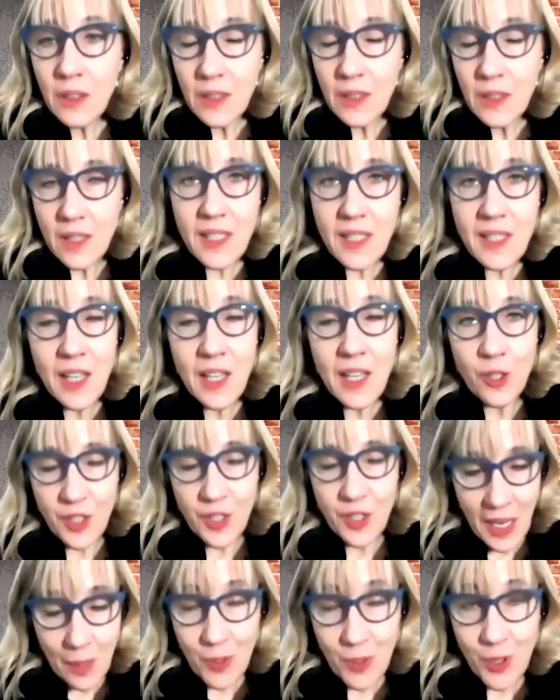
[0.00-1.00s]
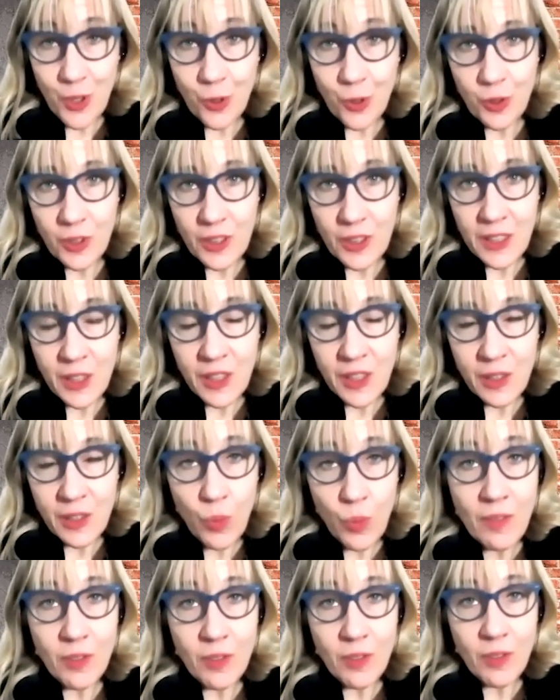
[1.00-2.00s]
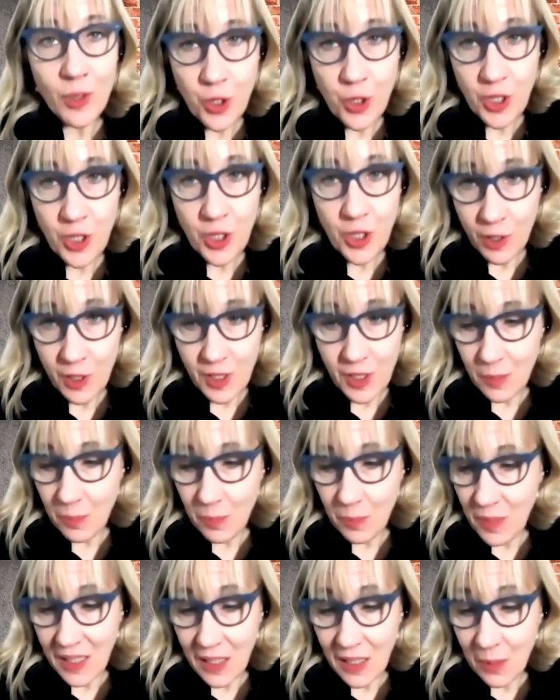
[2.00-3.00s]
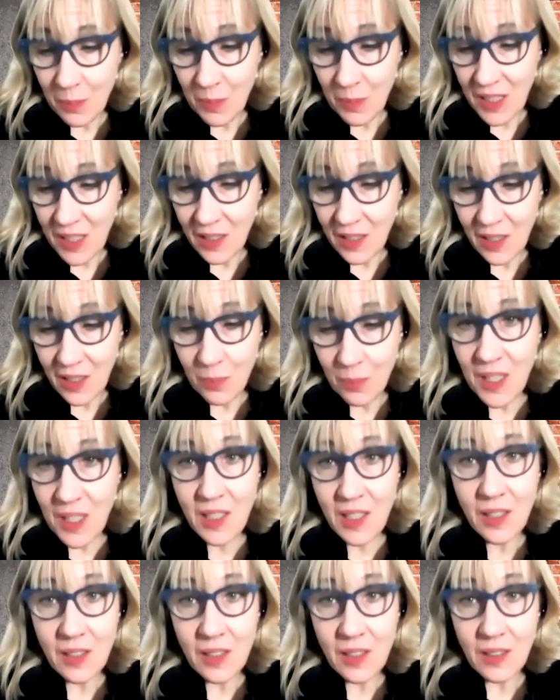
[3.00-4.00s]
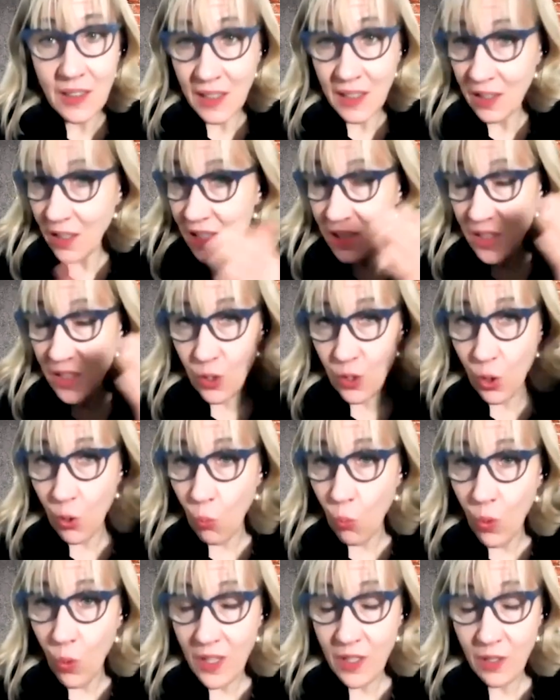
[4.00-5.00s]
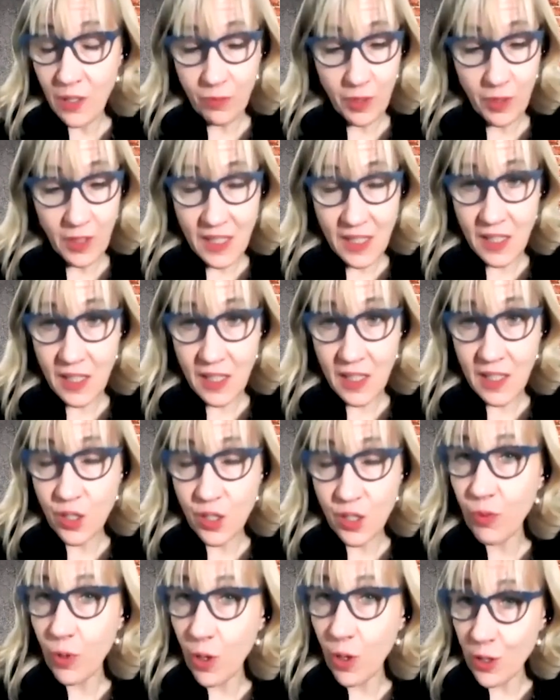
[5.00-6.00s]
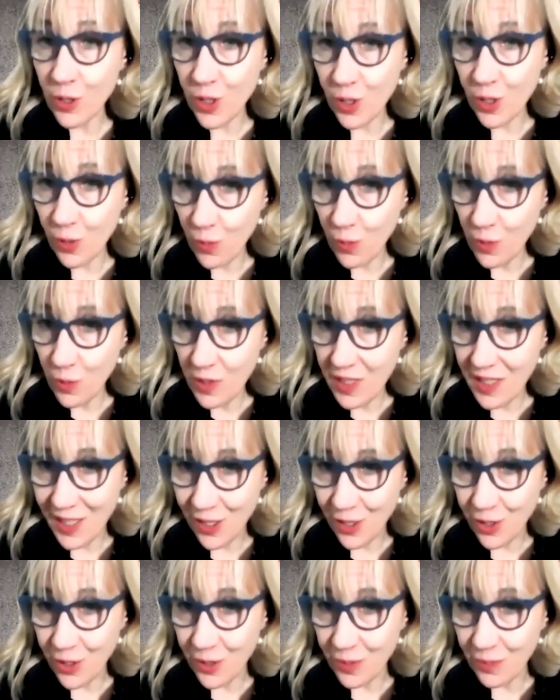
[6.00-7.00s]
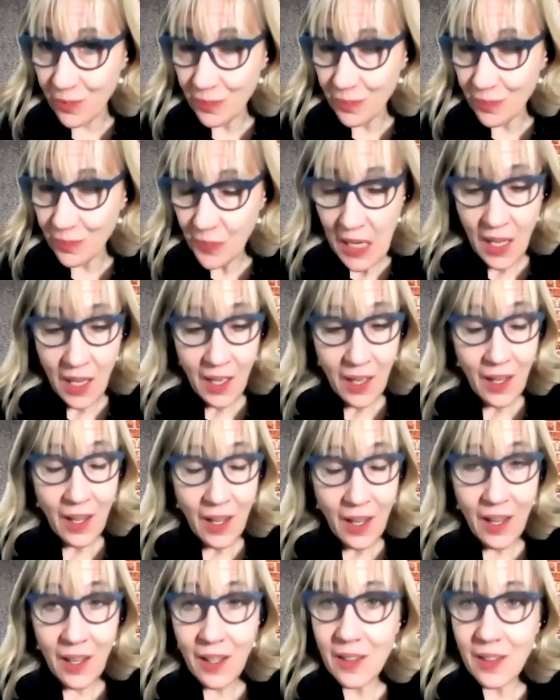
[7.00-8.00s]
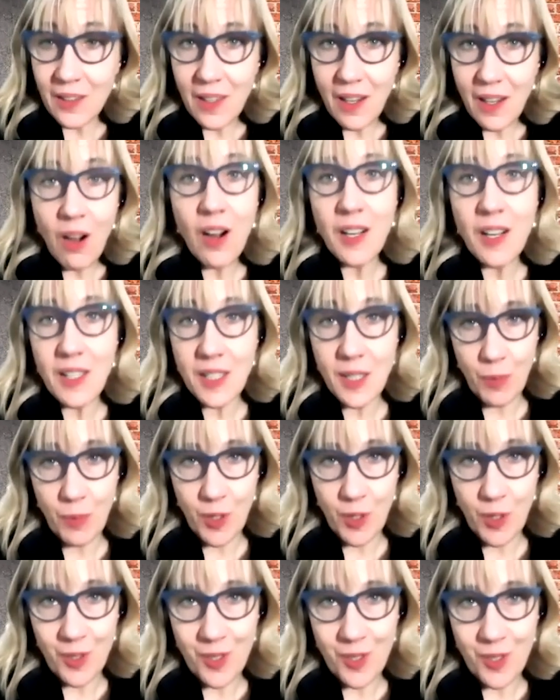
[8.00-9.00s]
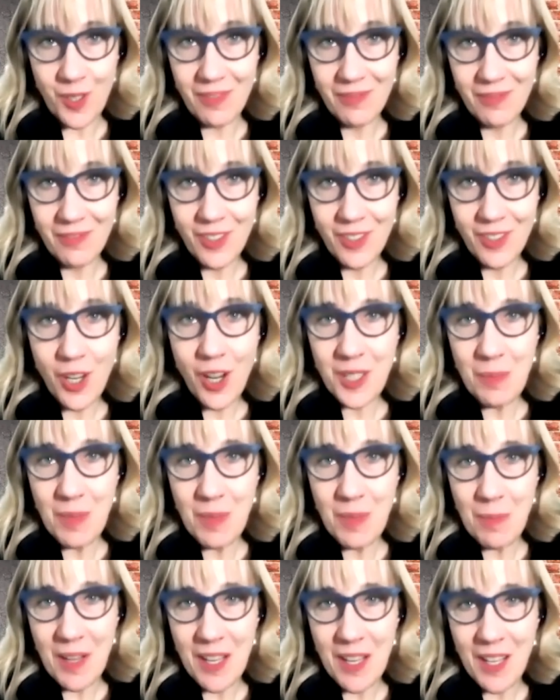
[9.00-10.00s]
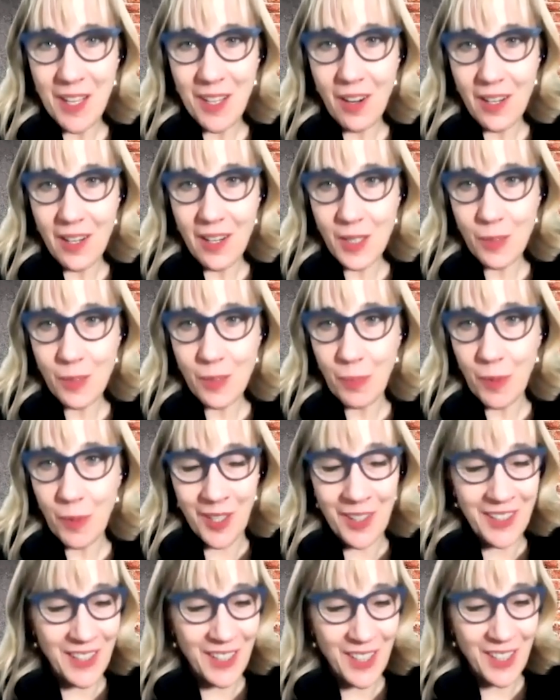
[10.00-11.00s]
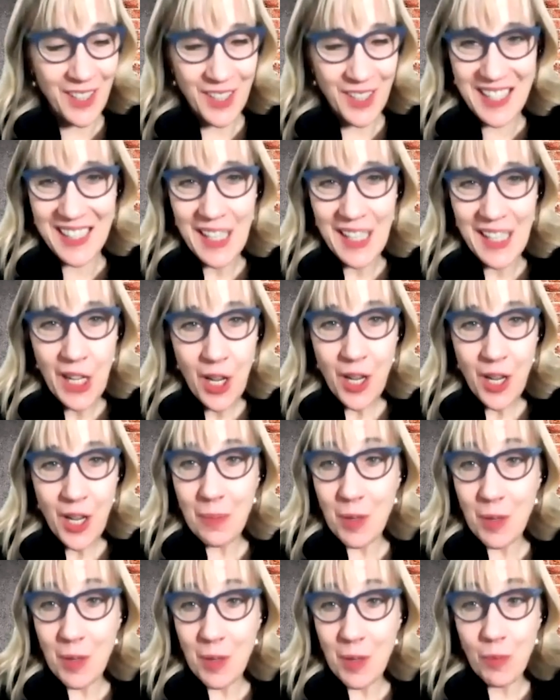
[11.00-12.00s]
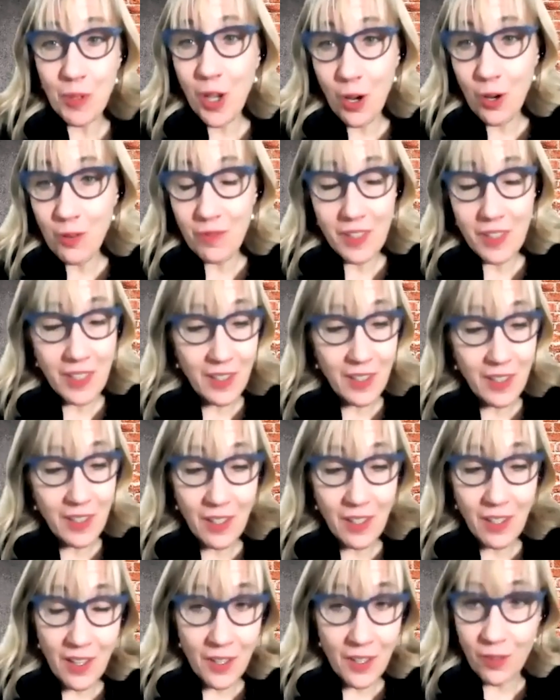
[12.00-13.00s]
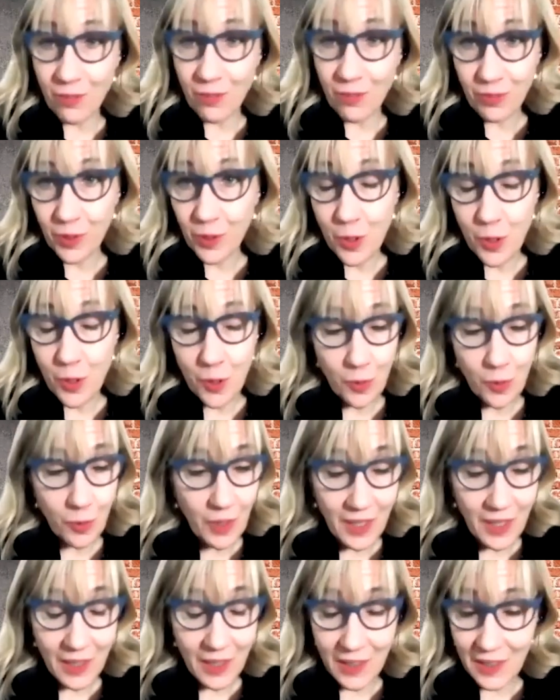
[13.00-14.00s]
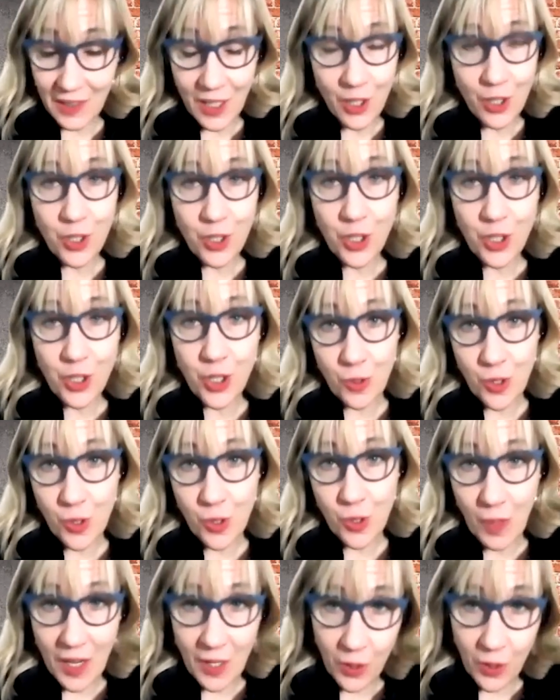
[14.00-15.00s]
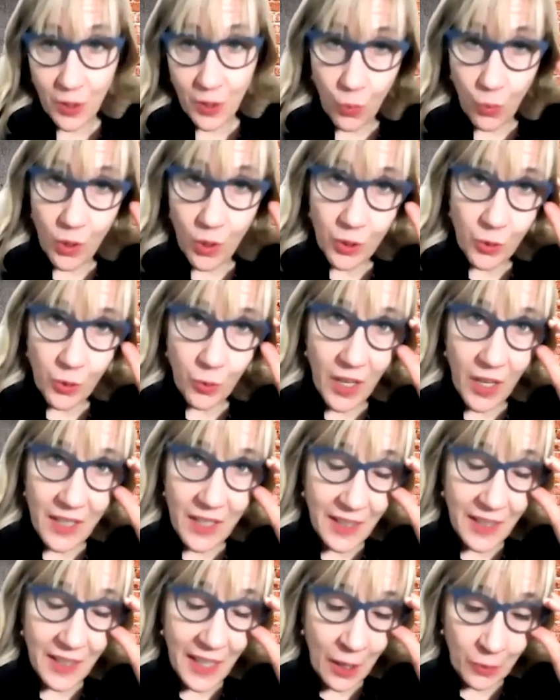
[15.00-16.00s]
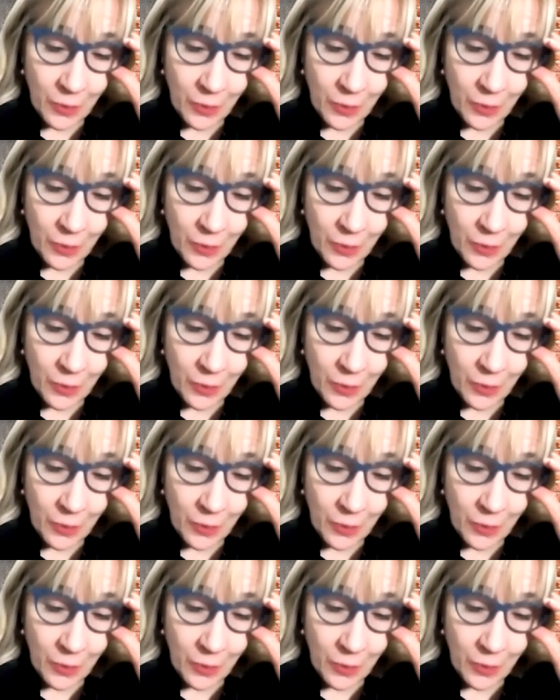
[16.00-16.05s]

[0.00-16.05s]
This sounds absolutely revolutionary to me. I mean, immediately, as wonderful as it is for our school system, uh, hospitals. Talk to me about hospitals. I mean, with COVID and all the flu uh, issues around the world right now.